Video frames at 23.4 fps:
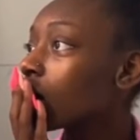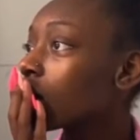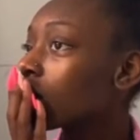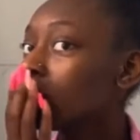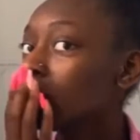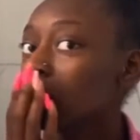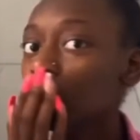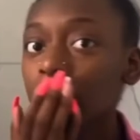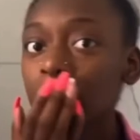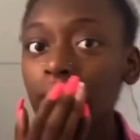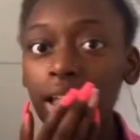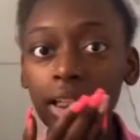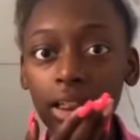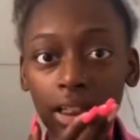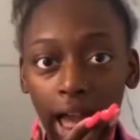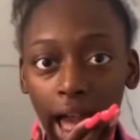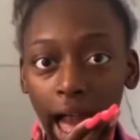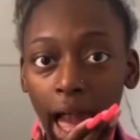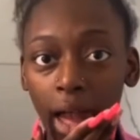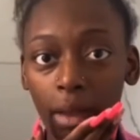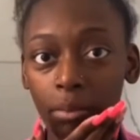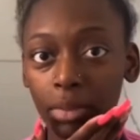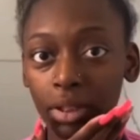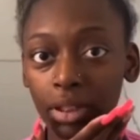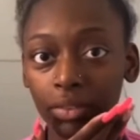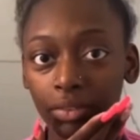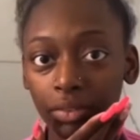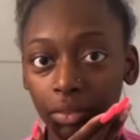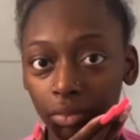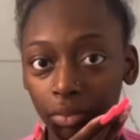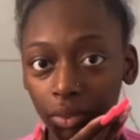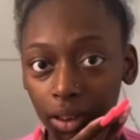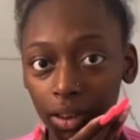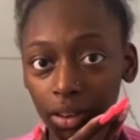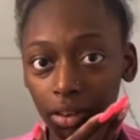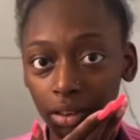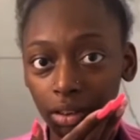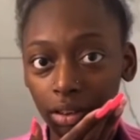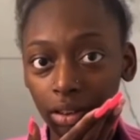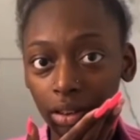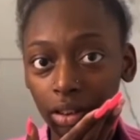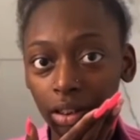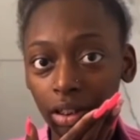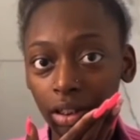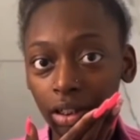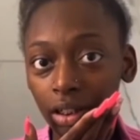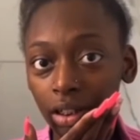You cannot be for real.
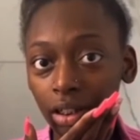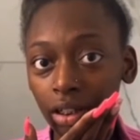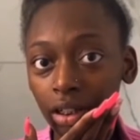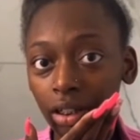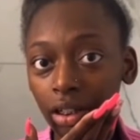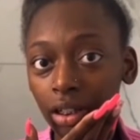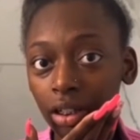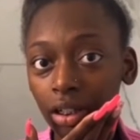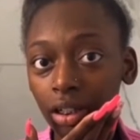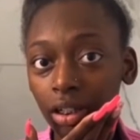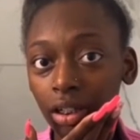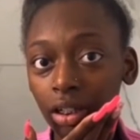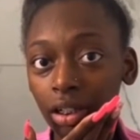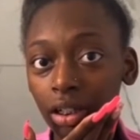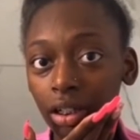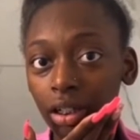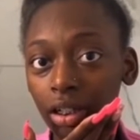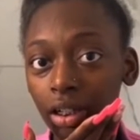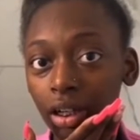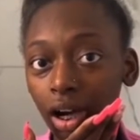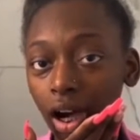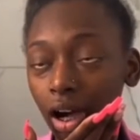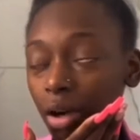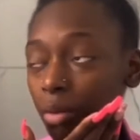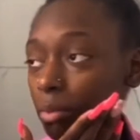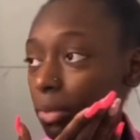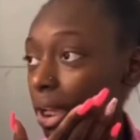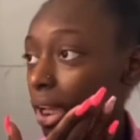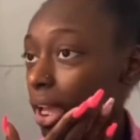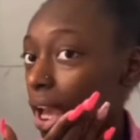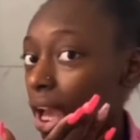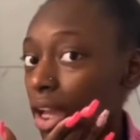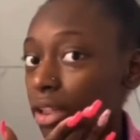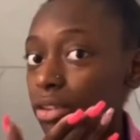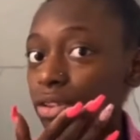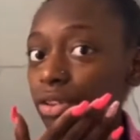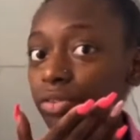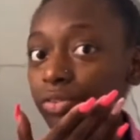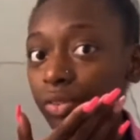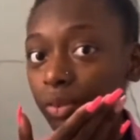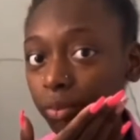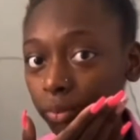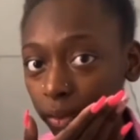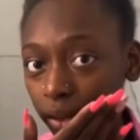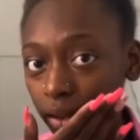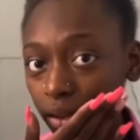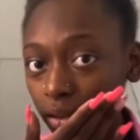Oh my God, you
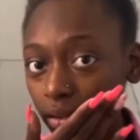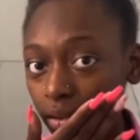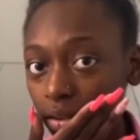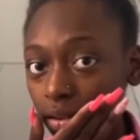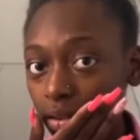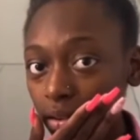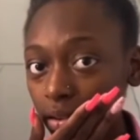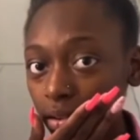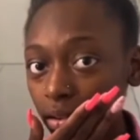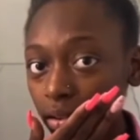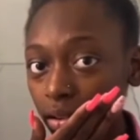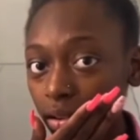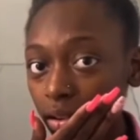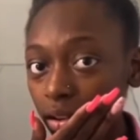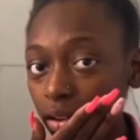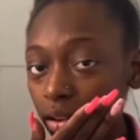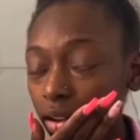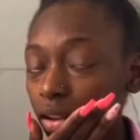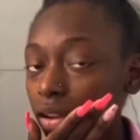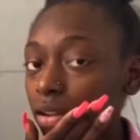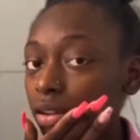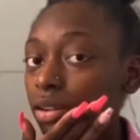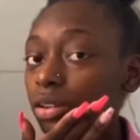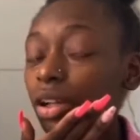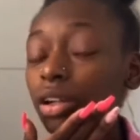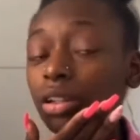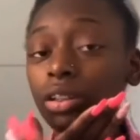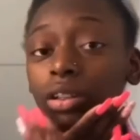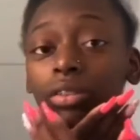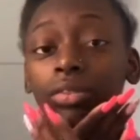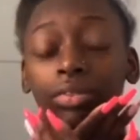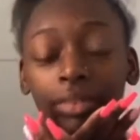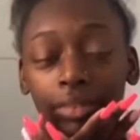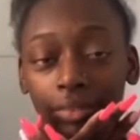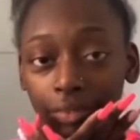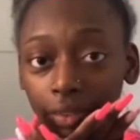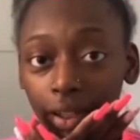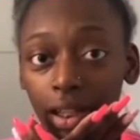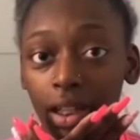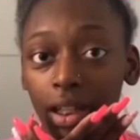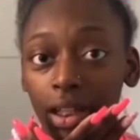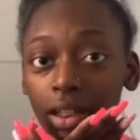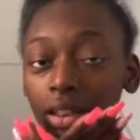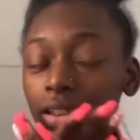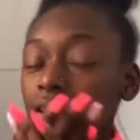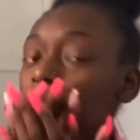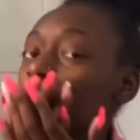for real. No, you for
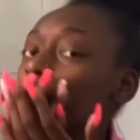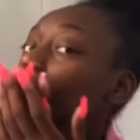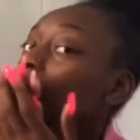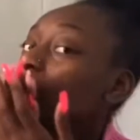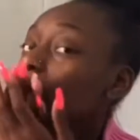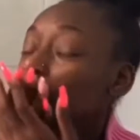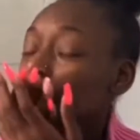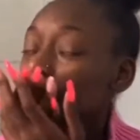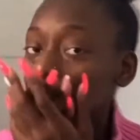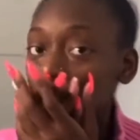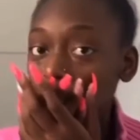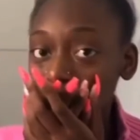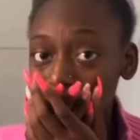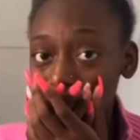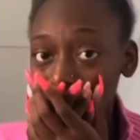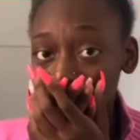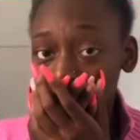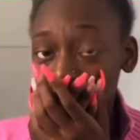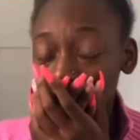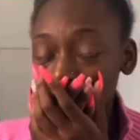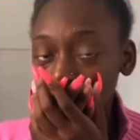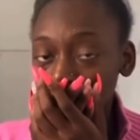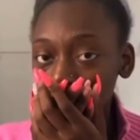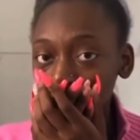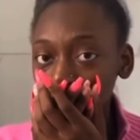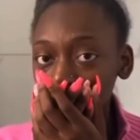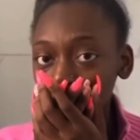fake. No, you for real.